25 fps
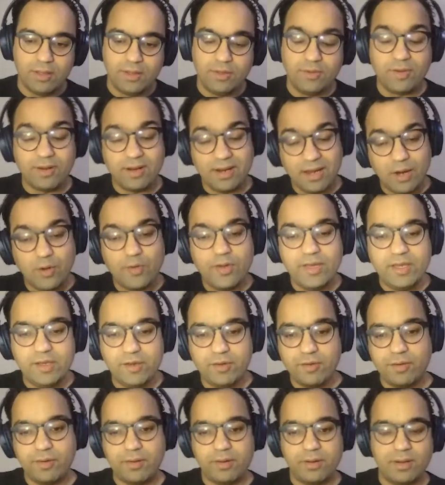allowing
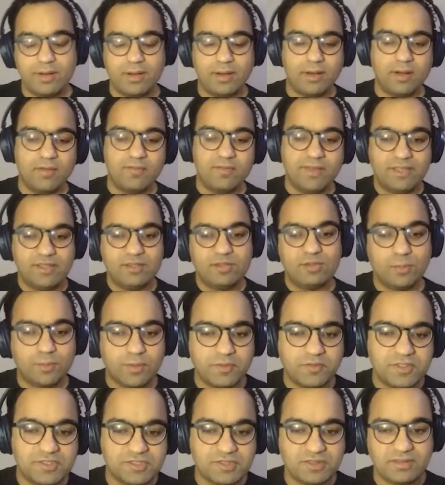your weak
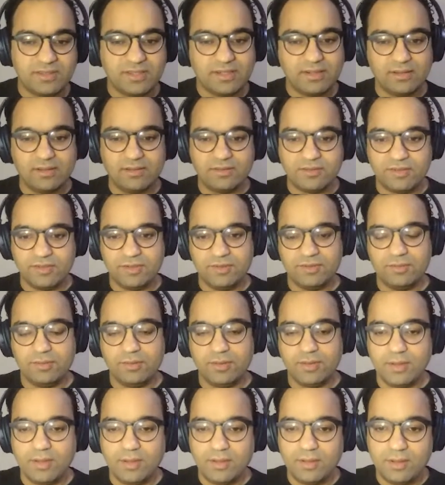supervision signals to
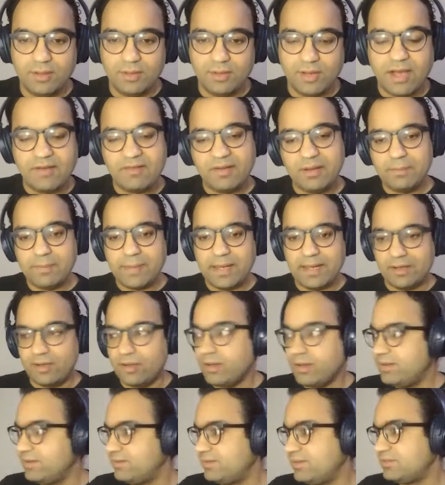have an
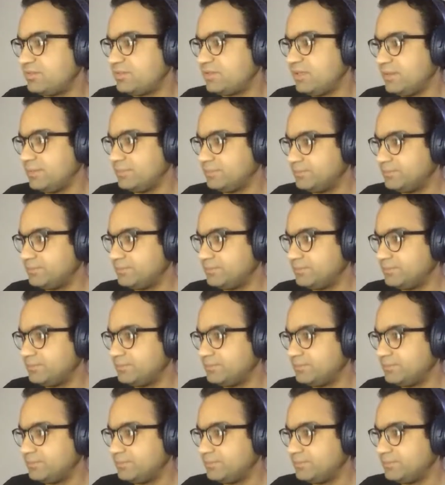impact on, essentially.